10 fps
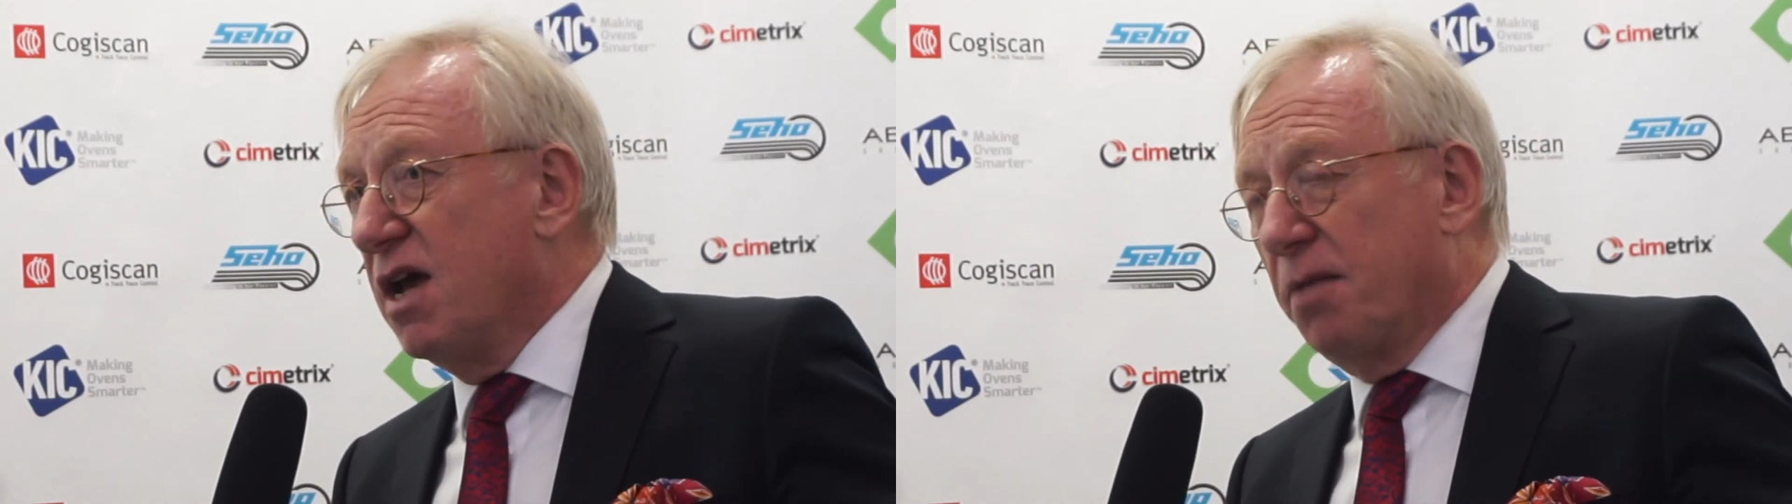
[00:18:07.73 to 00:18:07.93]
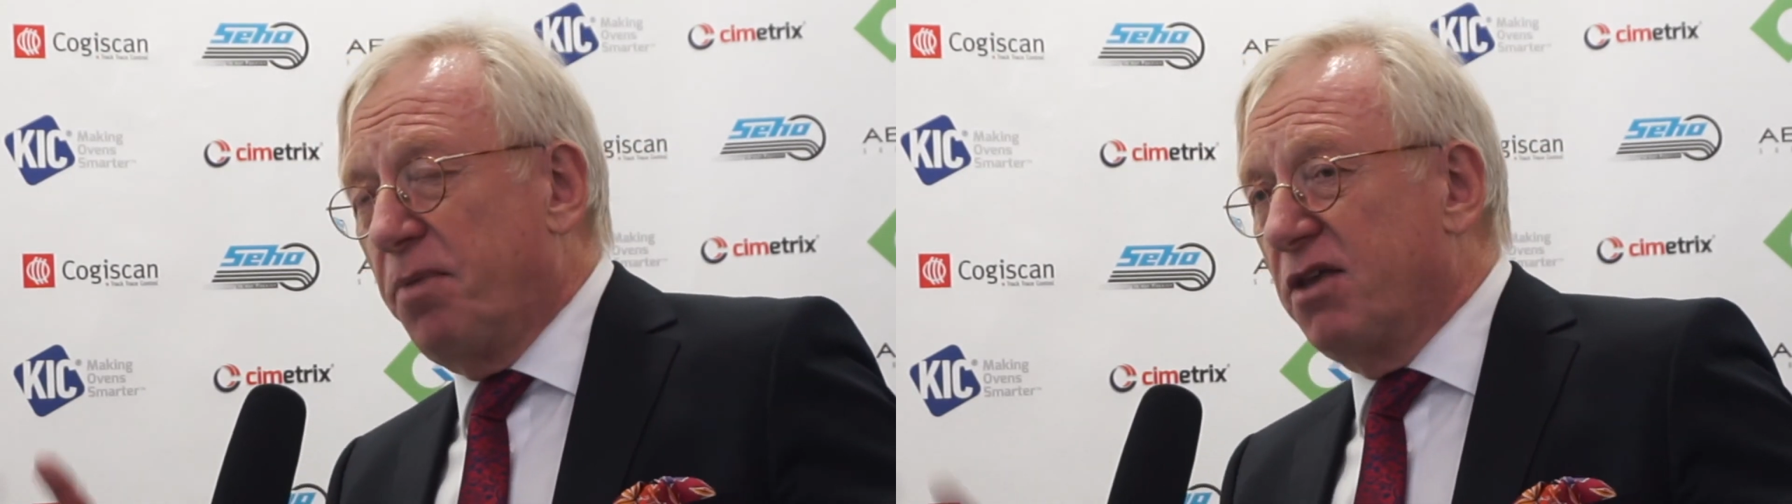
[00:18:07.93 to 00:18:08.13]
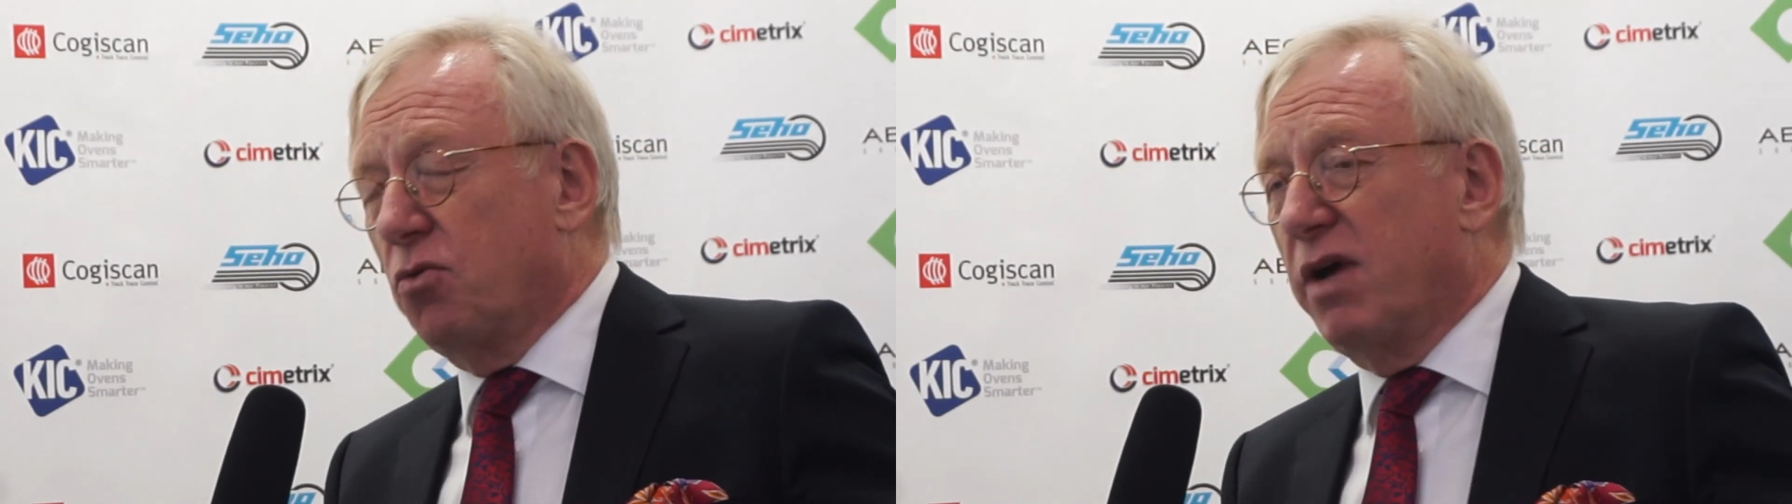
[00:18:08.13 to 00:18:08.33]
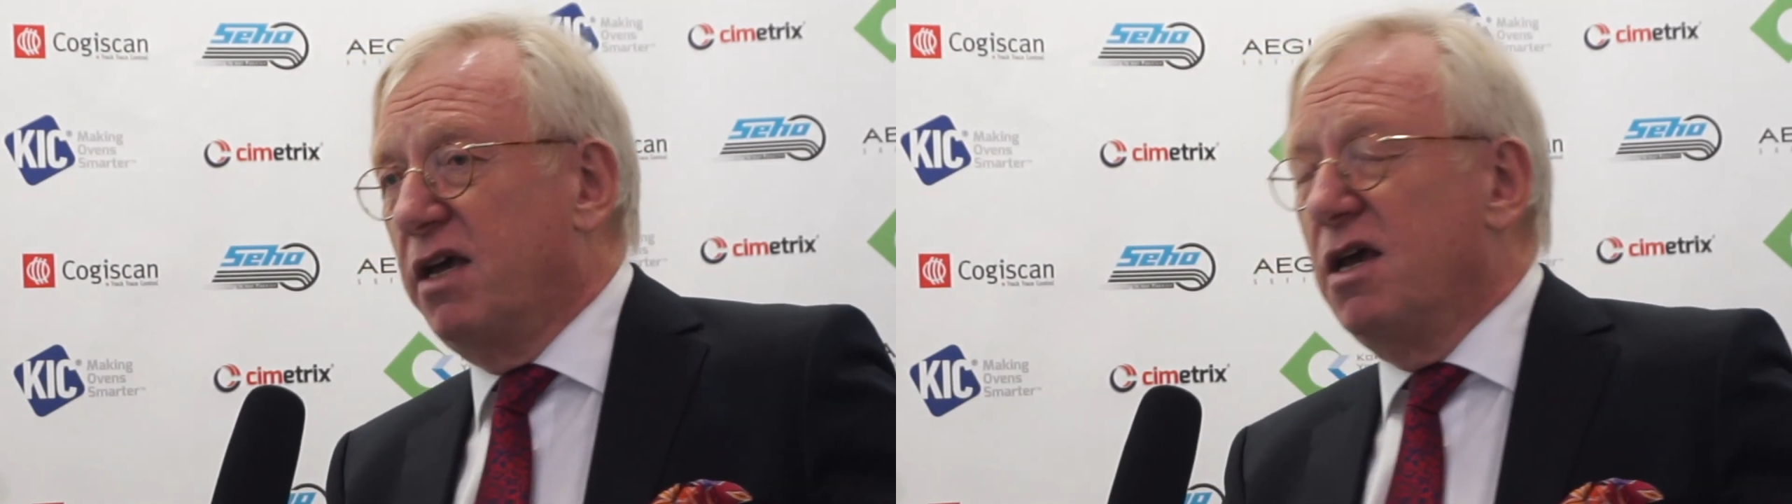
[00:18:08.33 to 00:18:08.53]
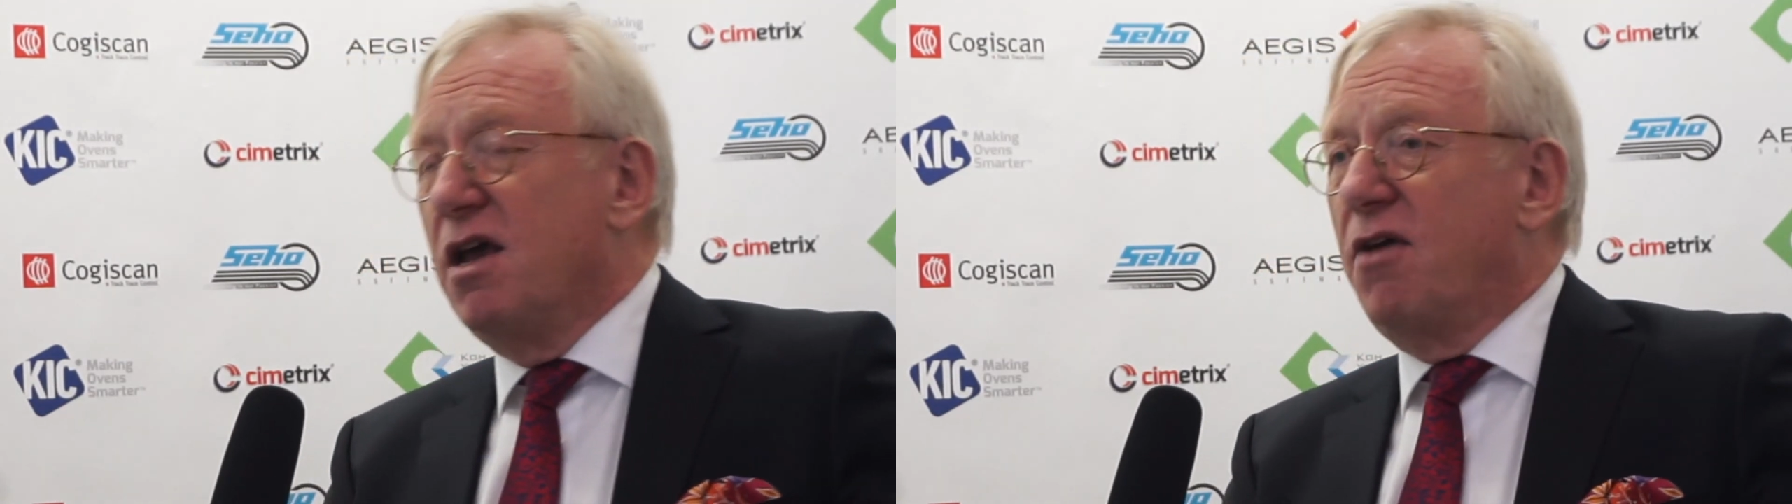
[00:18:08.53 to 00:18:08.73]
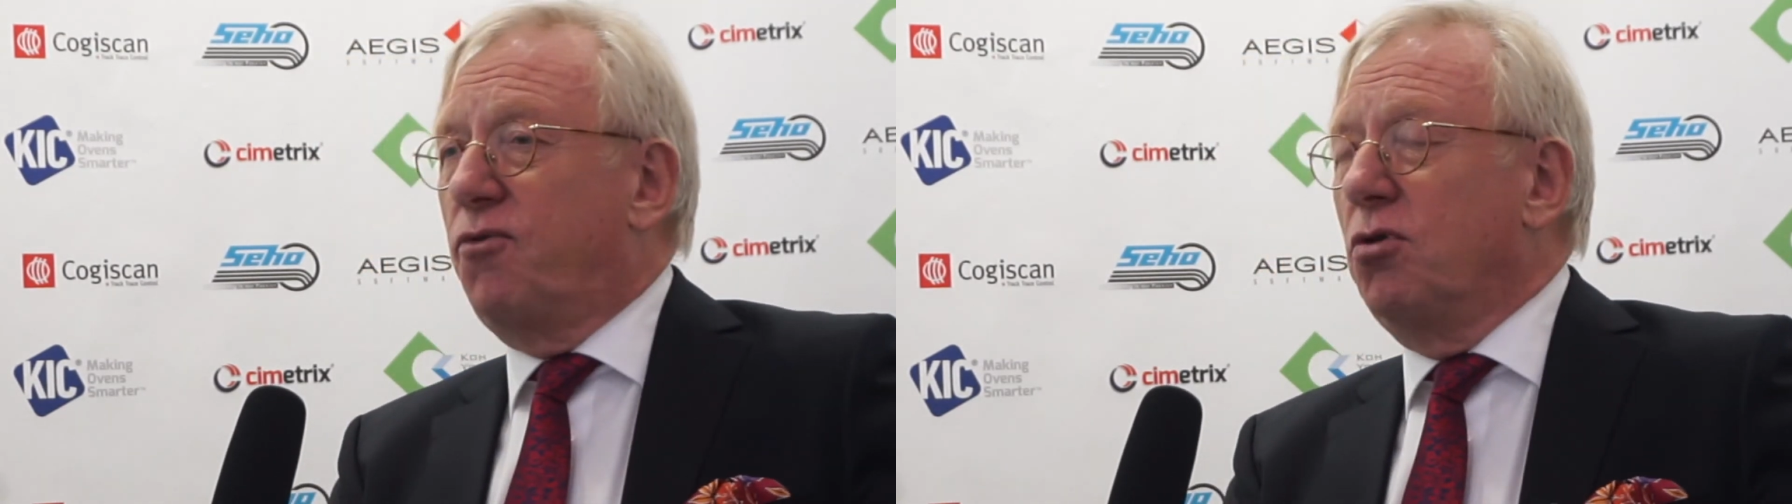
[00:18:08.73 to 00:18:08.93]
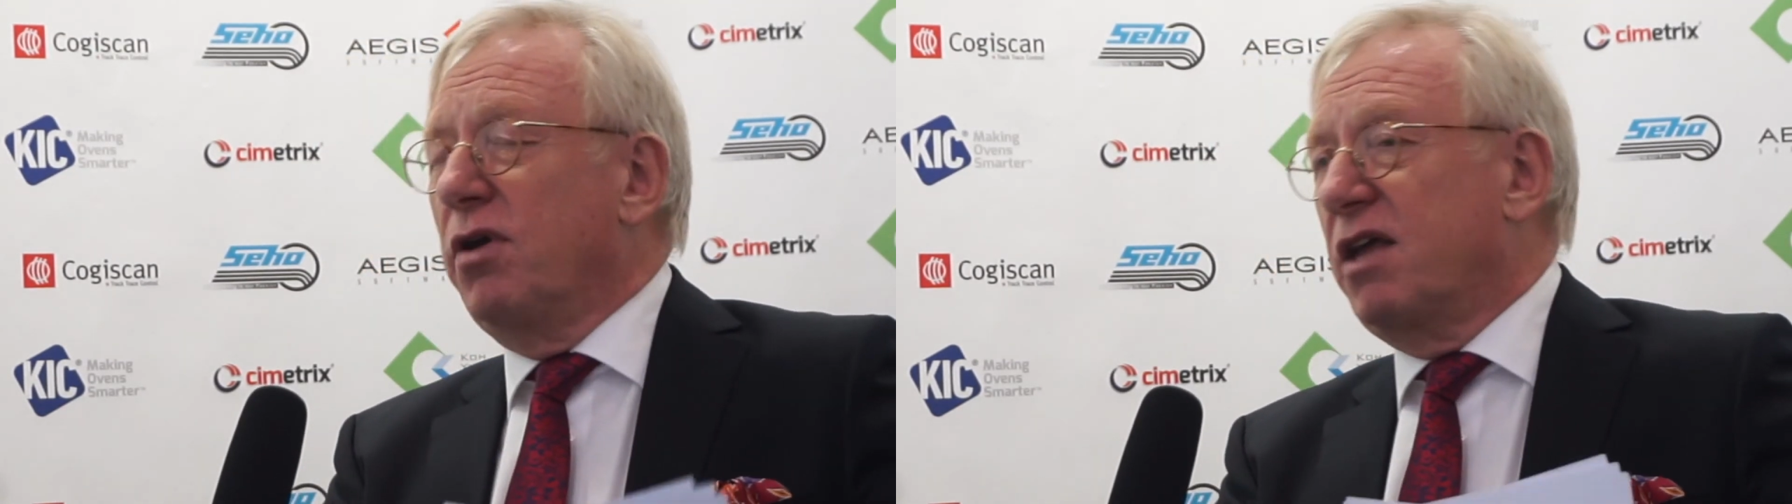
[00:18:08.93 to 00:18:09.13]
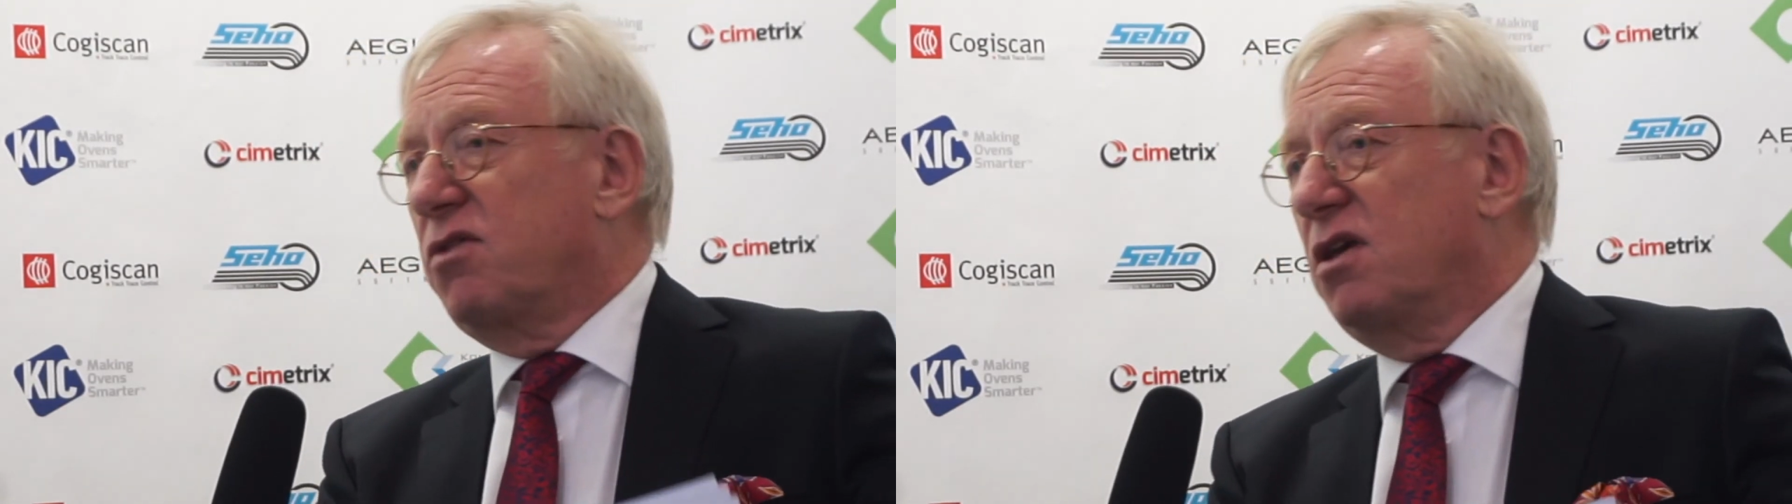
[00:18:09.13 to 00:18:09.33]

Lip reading: And by the way, if you look at